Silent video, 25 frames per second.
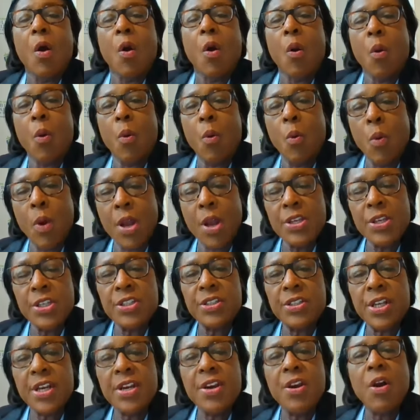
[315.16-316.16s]

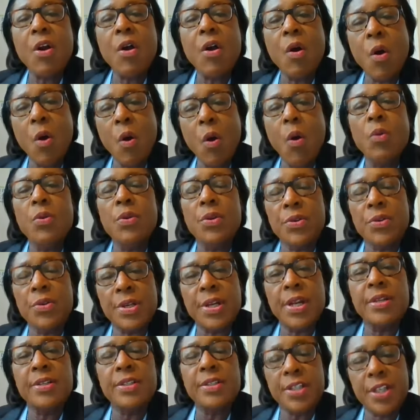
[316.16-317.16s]
once they are older
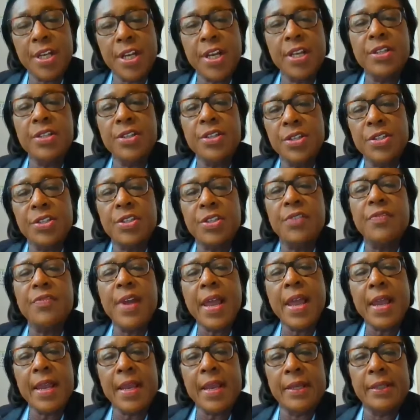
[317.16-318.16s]
than 10 years of
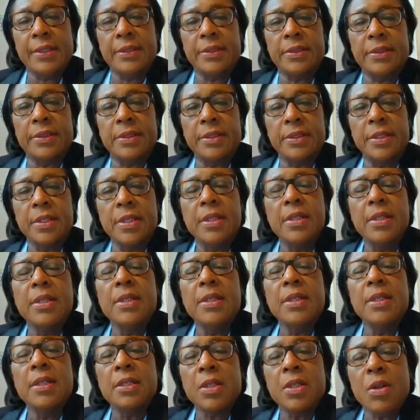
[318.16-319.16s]
age,
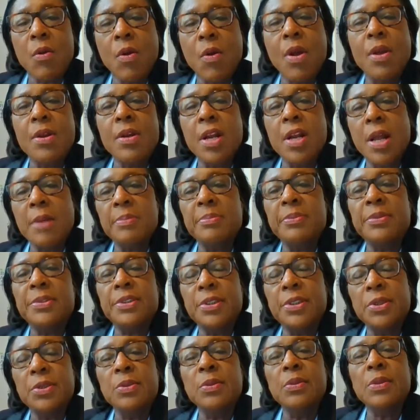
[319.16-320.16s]
going up
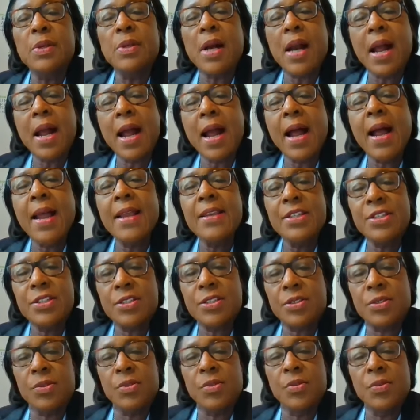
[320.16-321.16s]
to high
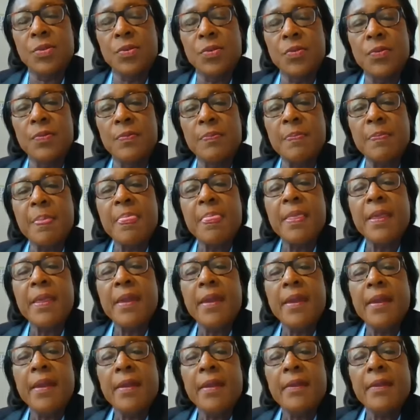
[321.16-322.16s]
school,
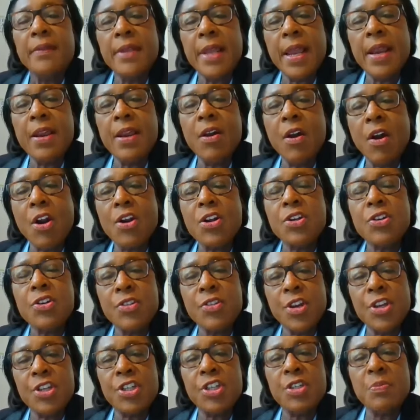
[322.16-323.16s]
they are
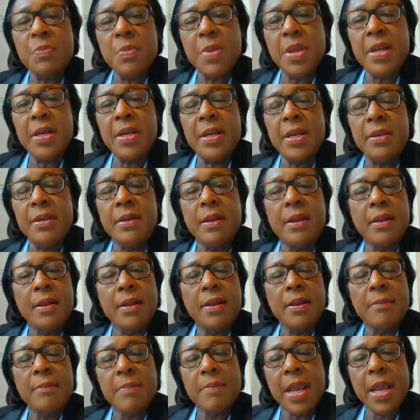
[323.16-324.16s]
transmitting,
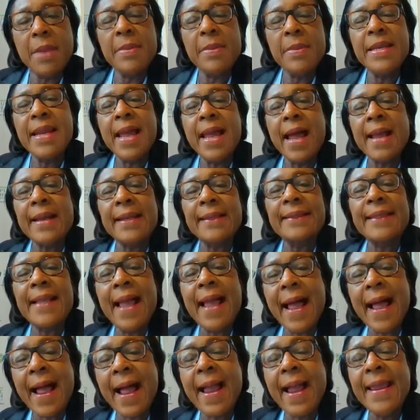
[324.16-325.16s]
maybe not as
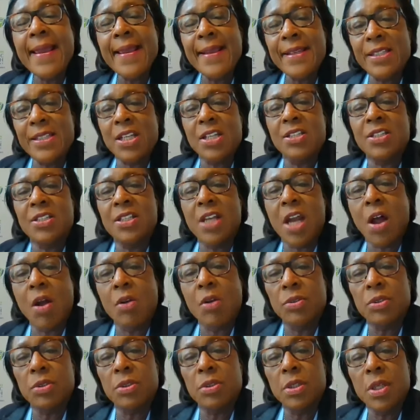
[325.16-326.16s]
high as
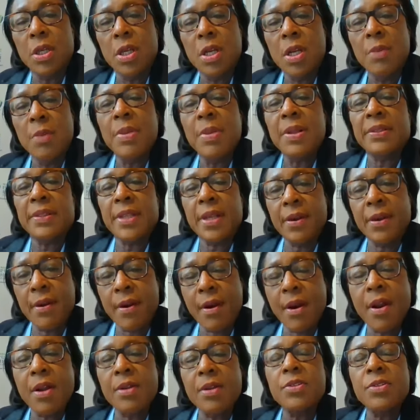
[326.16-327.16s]
adults, but they
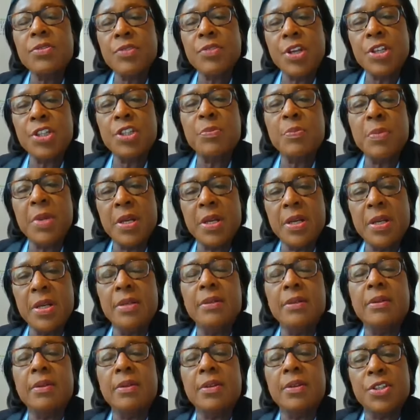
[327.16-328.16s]
are
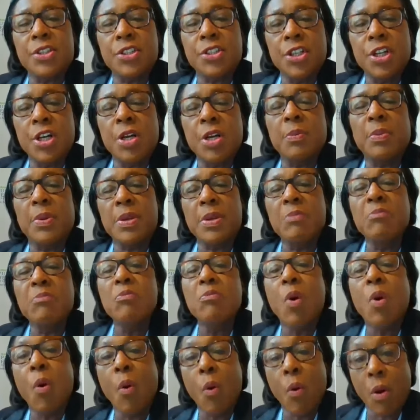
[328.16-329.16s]
transmitting considerably
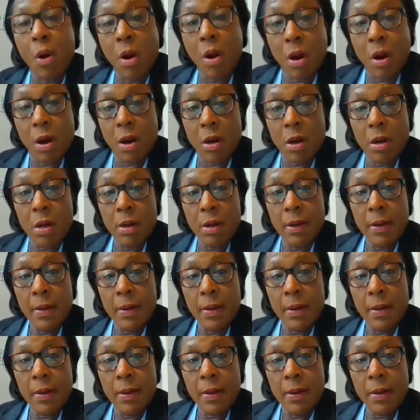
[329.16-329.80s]
more